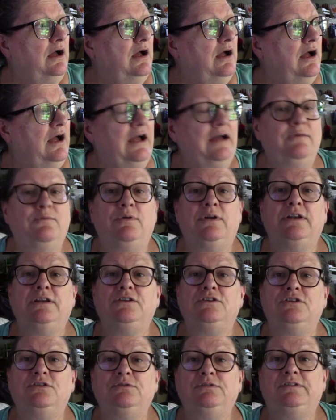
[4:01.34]
I want to
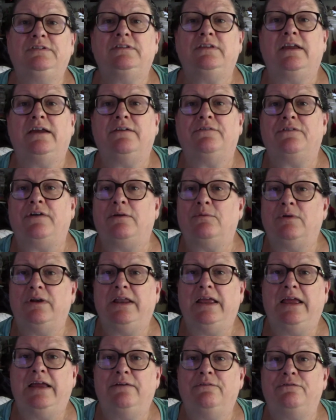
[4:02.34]
do stuff. I want
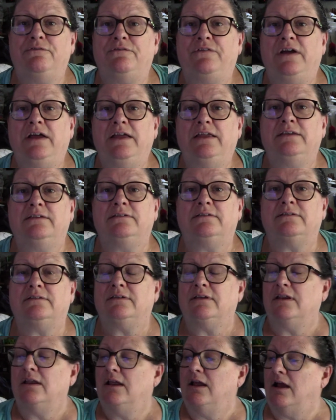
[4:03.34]
to have fun.
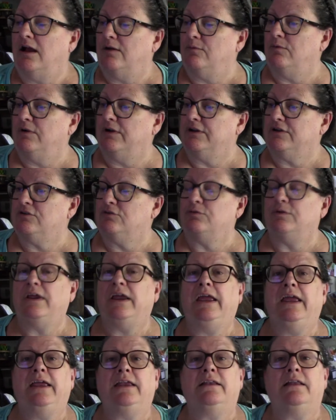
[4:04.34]
I want to
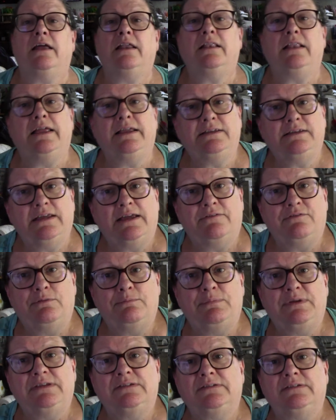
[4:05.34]
create. I'd like to have a
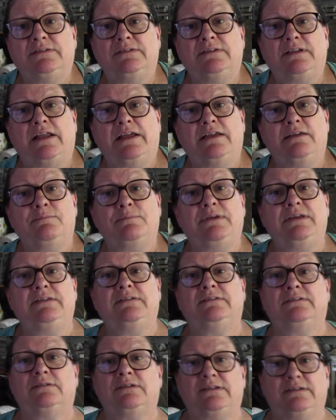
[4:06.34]
business that I could be
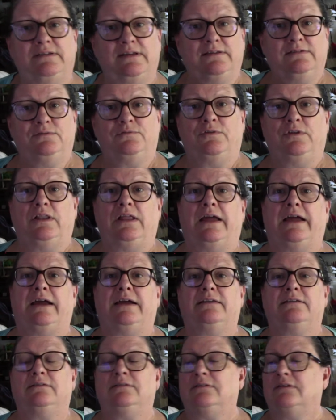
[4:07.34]
successful
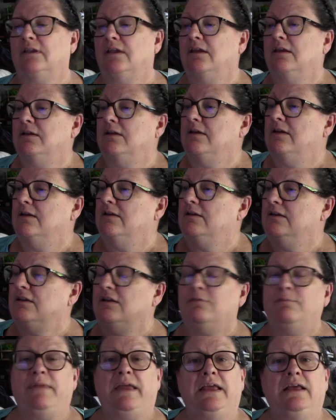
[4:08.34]
at and,
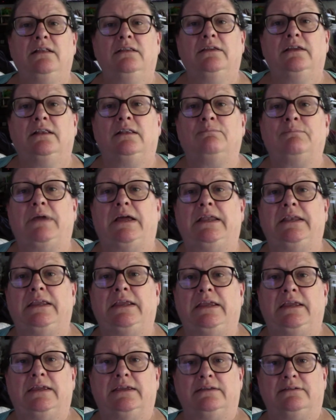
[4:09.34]
make a little
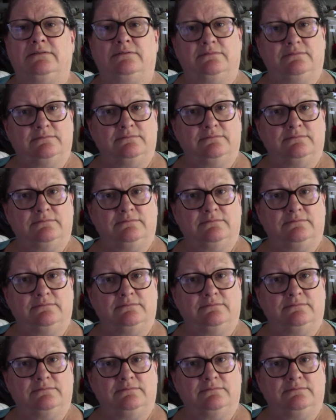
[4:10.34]
money and,